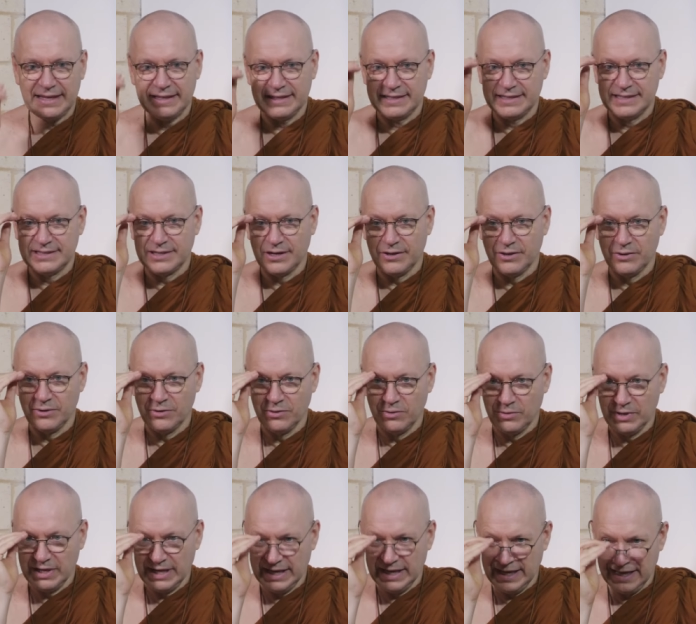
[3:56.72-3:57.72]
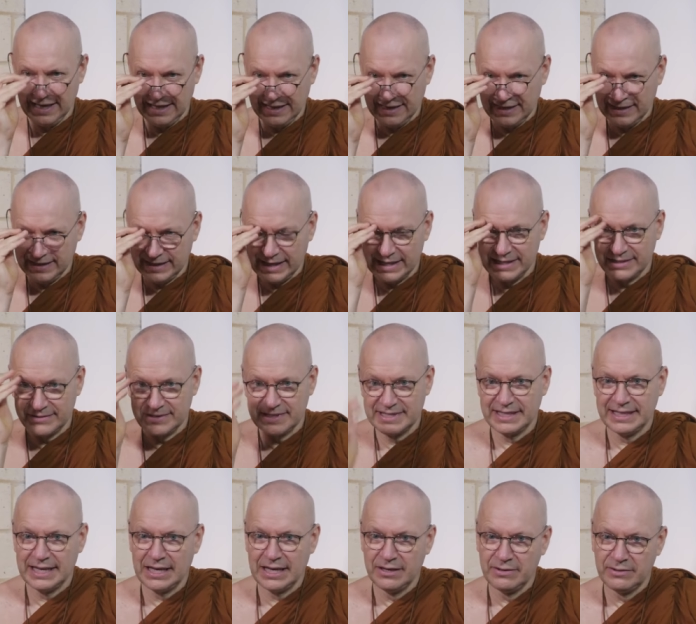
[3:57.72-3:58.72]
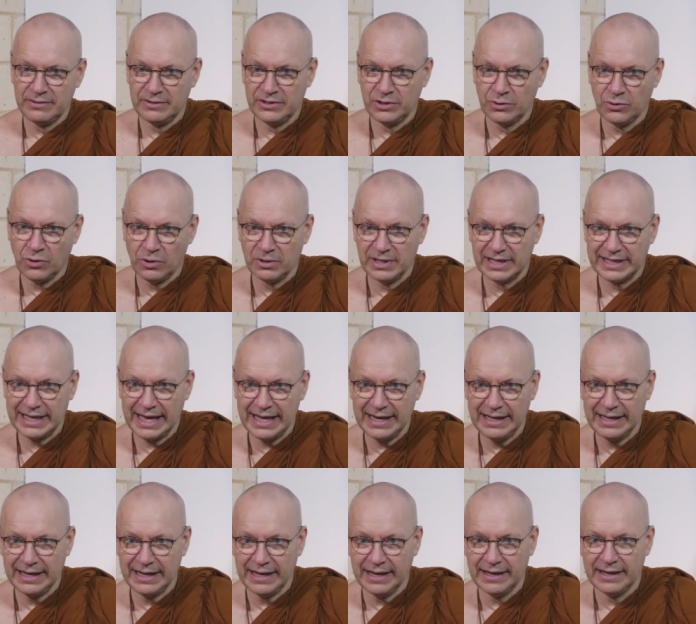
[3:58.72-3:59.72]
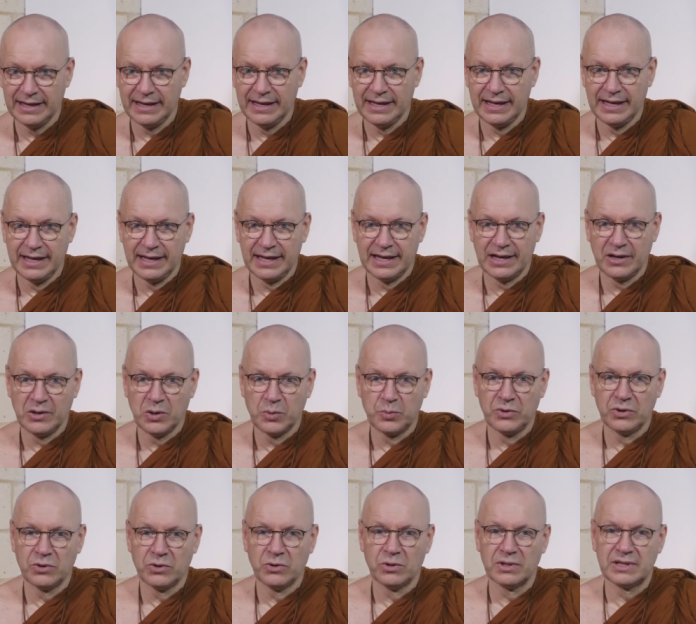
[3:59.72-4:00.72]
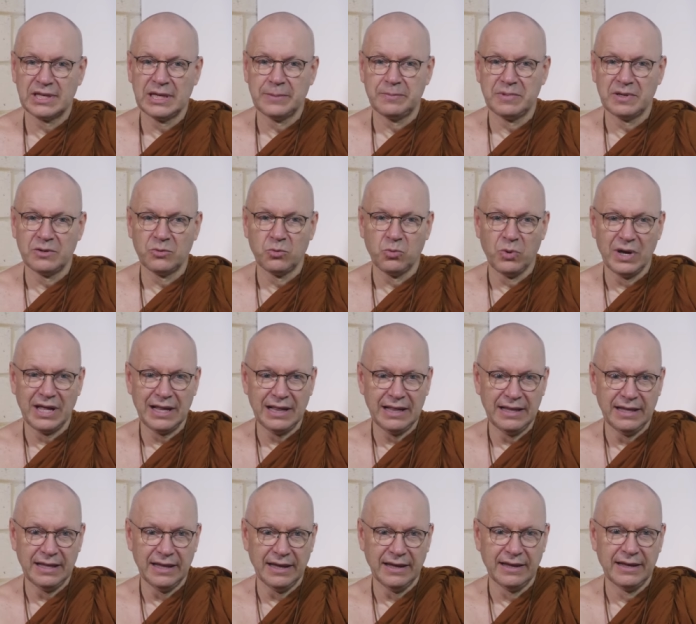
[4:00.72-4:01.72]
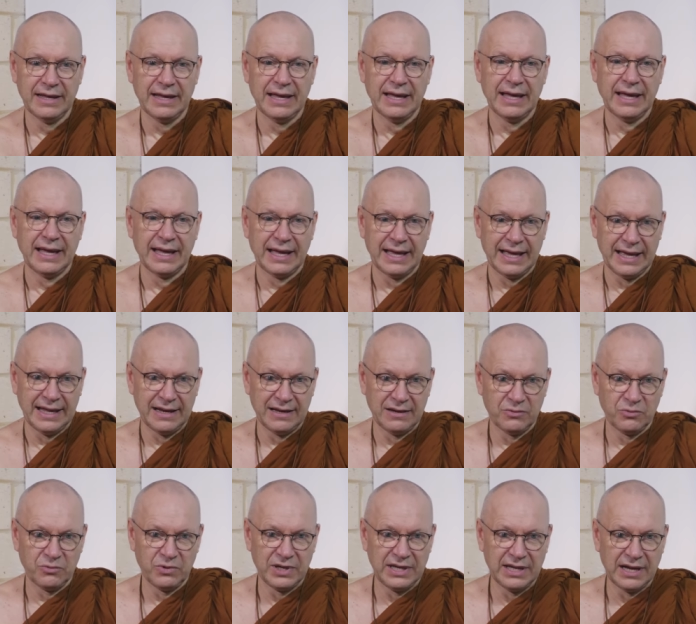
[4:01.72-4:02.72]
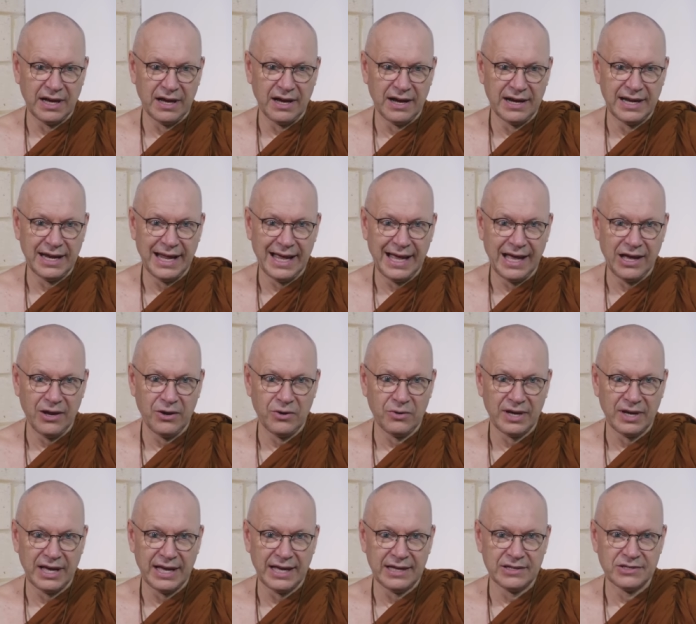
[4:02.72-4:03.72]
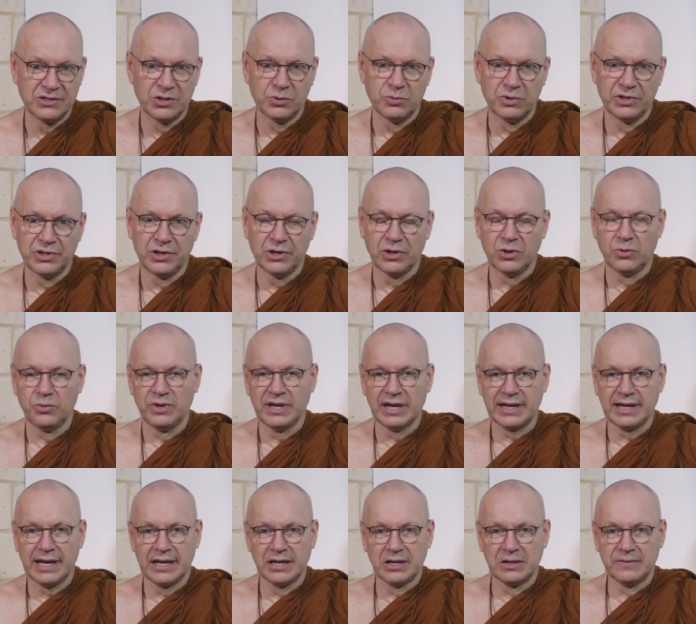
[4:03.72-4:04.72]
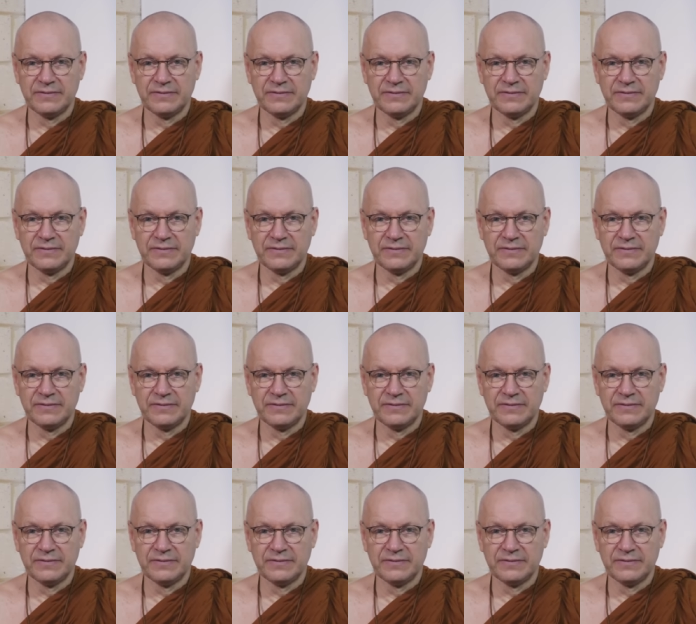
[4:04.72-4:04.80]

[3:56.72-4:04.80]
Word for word: So, uh, nice to see you all again. Uh, I hope you're all keeping well. Uh, and we are now, as you will know, we are kind